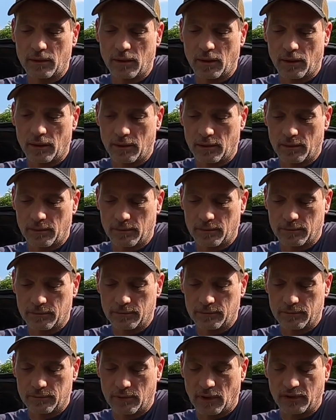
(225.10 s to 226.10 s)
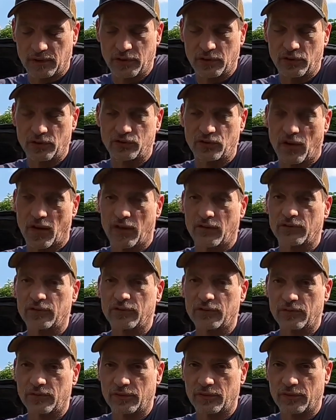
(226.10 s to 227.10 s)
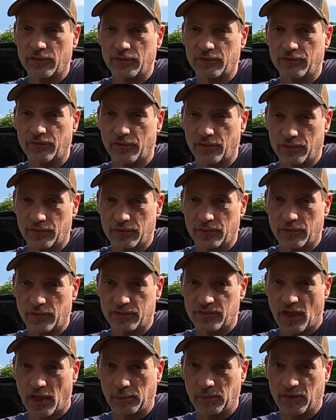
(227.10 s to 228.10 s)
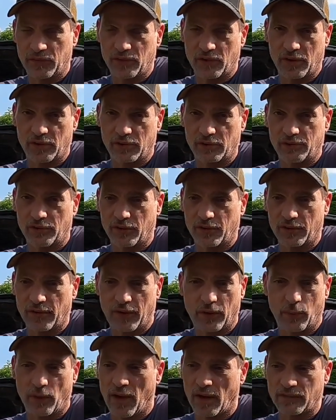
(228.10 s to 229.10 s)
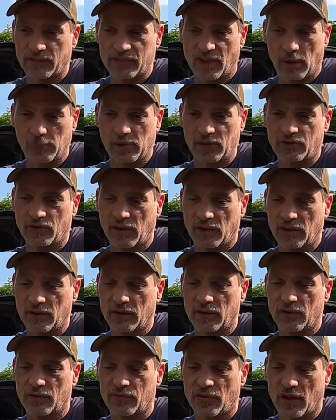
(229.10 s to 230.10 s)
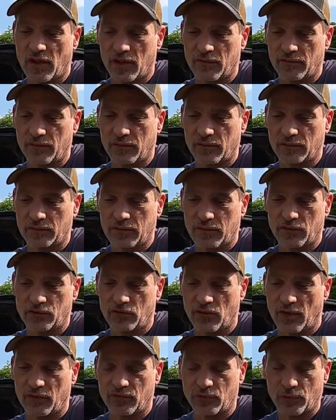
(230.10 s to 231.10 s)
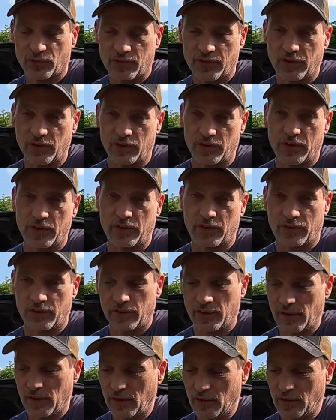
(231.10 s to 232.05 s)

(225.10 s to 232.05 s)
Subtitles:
a gear drive for a timing set in the front. I don't have a timing chain in gears. I have a gear drive, so it's gear to gear.